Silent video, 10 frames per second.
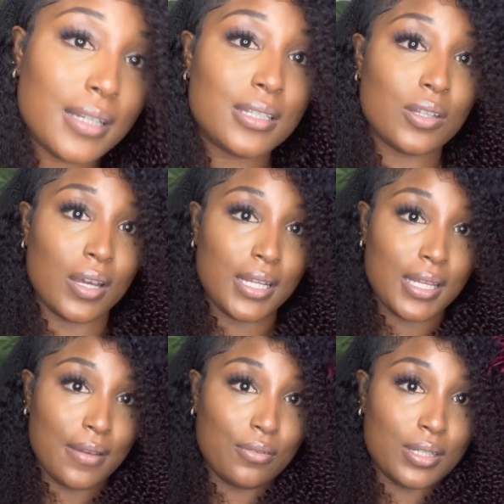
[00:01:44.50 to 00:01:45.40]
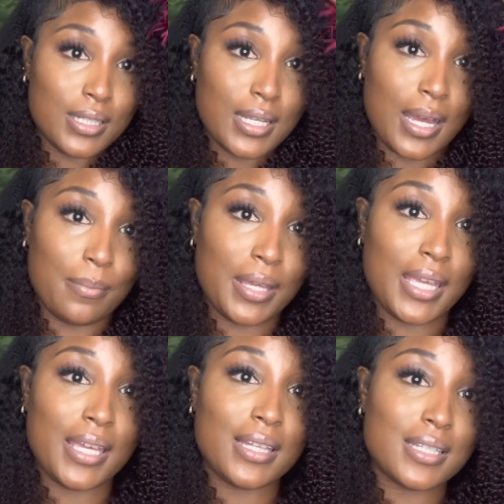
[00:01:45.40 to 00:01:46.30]
So I did that for the top
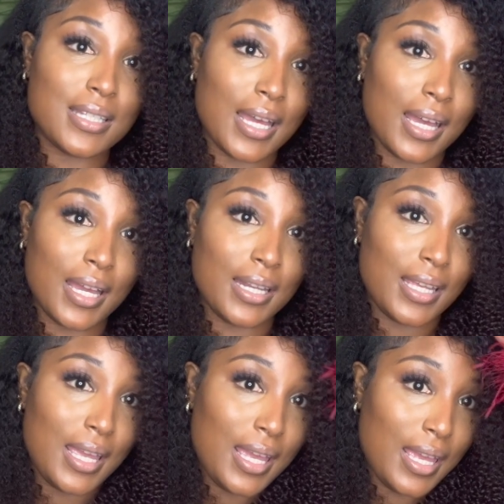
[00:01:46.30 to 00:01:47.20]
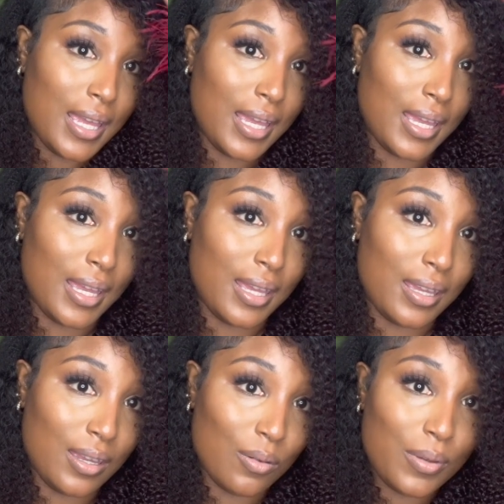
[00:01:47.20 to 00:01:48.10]
and the side, and
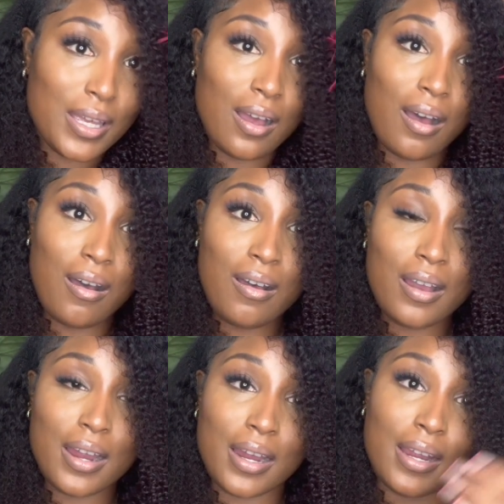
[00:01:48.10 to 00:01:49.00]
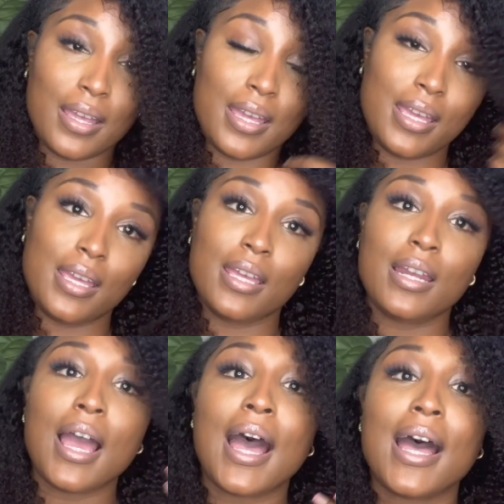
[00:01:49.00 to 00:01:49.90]
here we are.
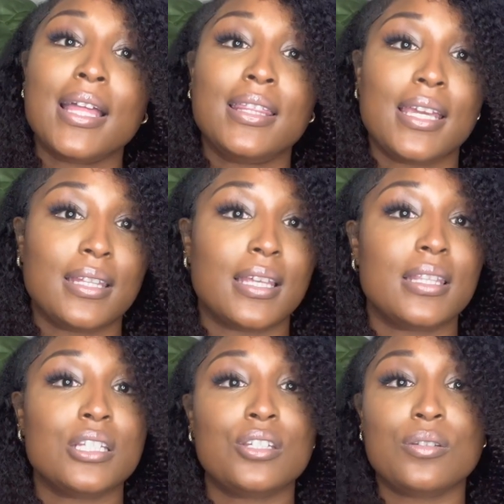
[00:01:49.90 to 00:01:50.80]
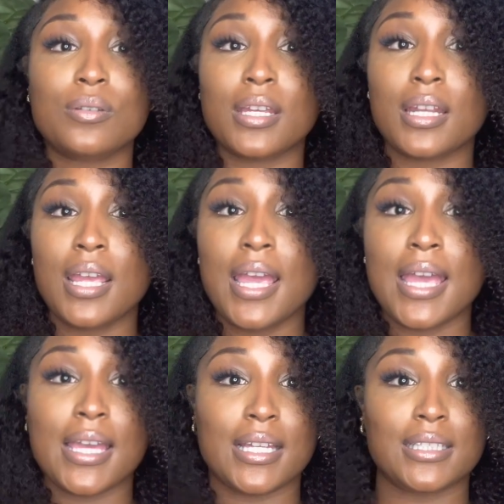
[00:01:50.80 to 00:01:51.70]
And I think that this unit
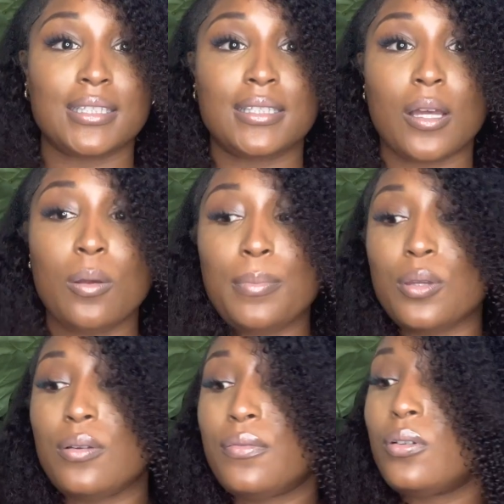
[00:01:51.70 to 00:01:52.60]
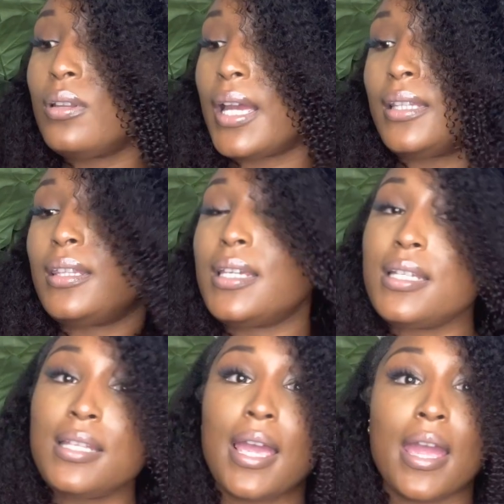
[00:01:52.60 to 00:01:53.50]
is so beautiful. Like,
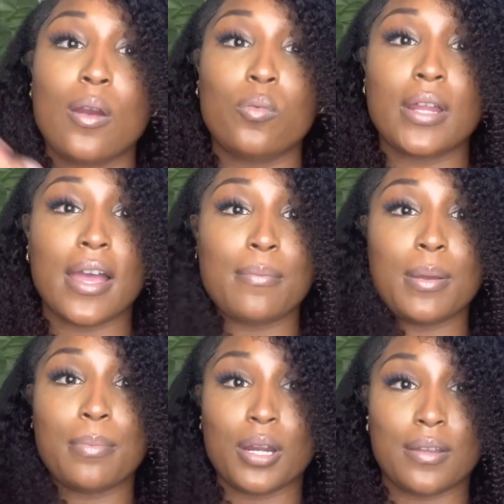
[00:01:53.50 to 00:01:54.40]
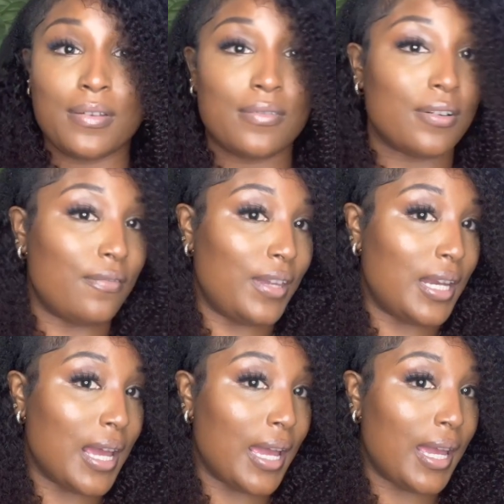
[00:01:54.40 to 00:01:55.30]
this hair would have been perfect for
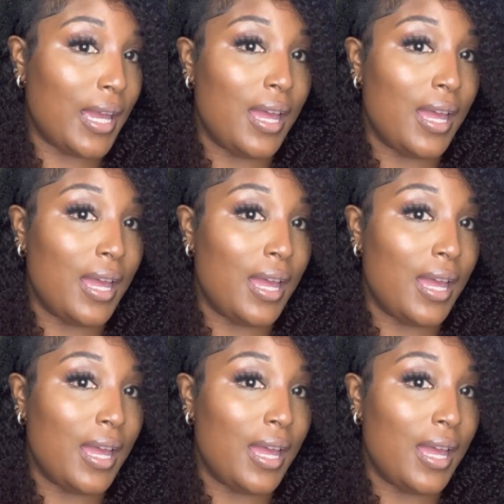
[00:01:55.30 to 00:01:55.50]
V-Day.